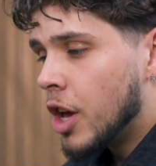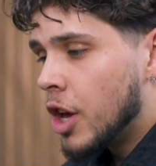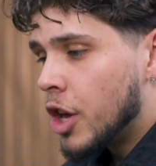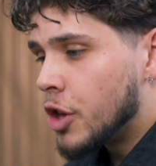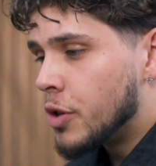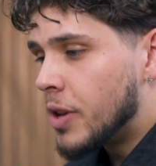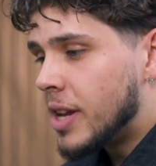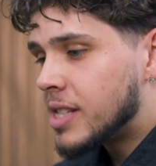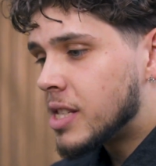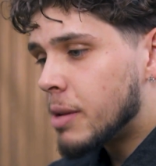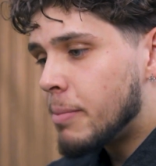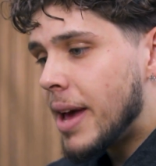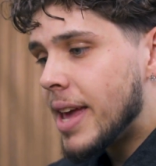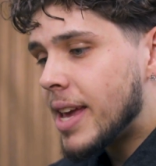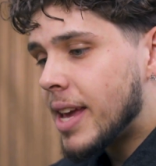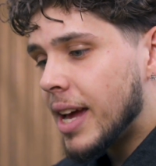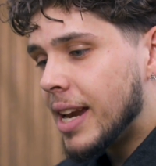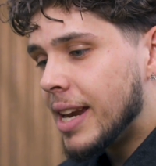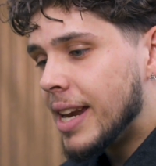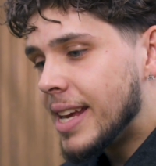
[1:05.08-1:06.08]
You need to
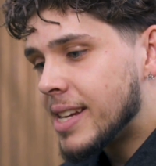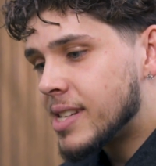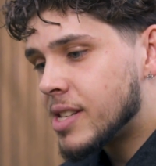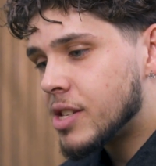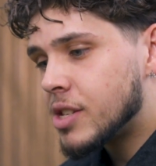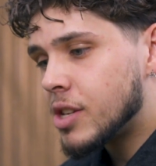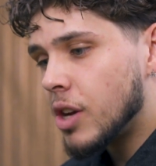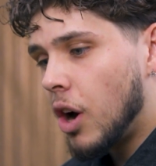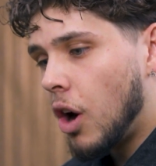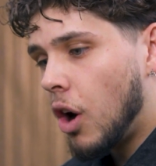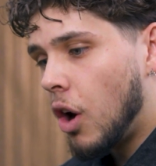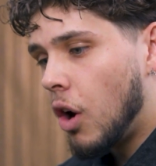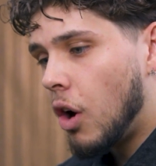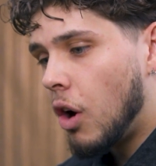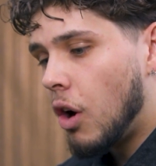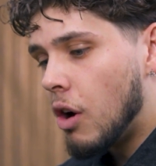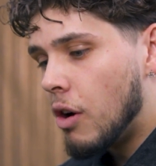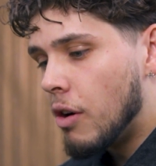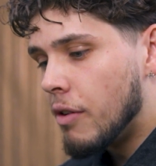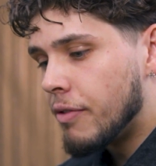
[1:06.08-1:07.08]
make a list
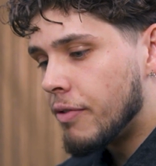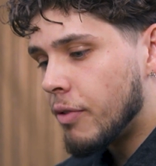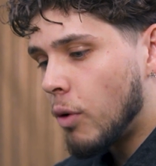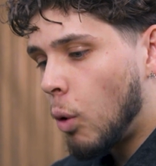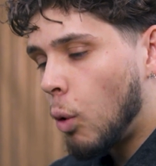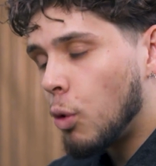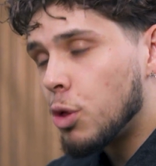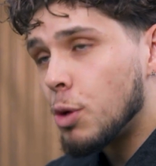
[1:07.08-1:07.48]
of all